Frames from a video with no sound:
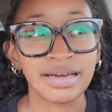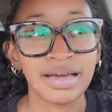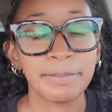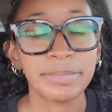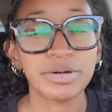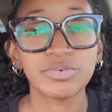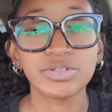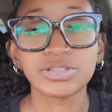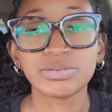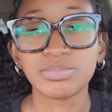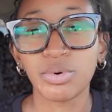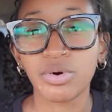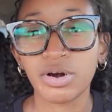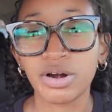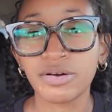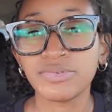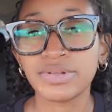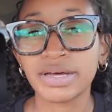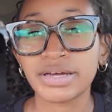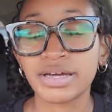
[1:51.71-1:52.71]
but it was more
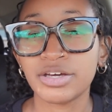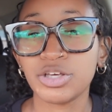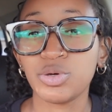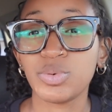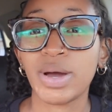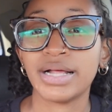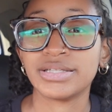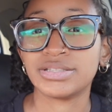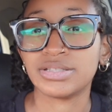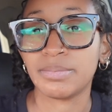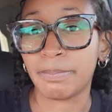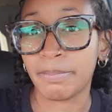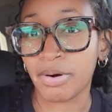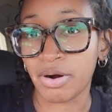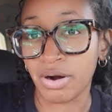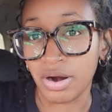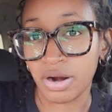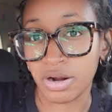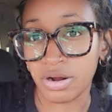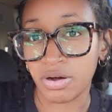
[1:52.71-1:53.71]
of like a you had to
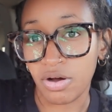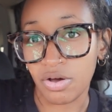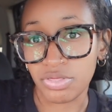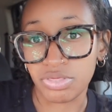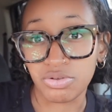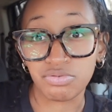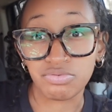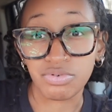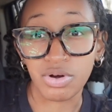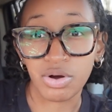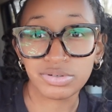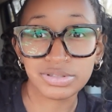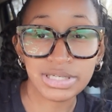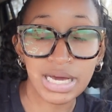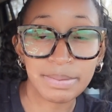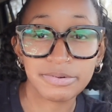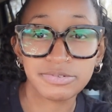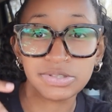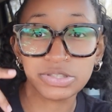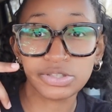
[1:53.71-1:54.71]
park on the road
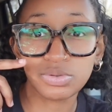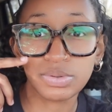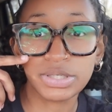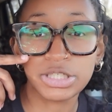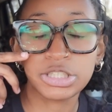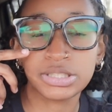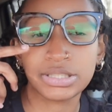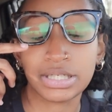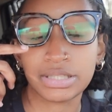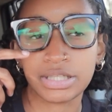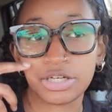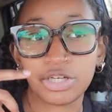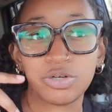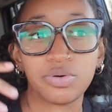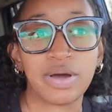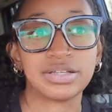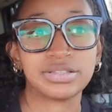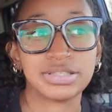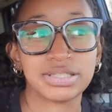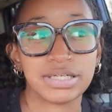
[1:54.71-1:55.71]
type of situation and then you
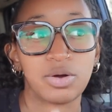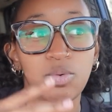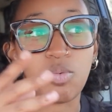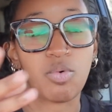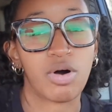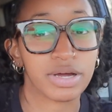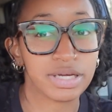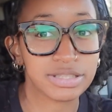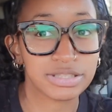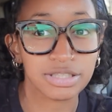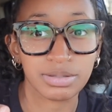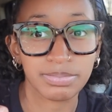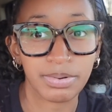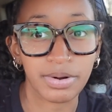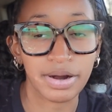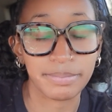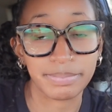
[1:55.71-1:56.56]
had to like walk into the park.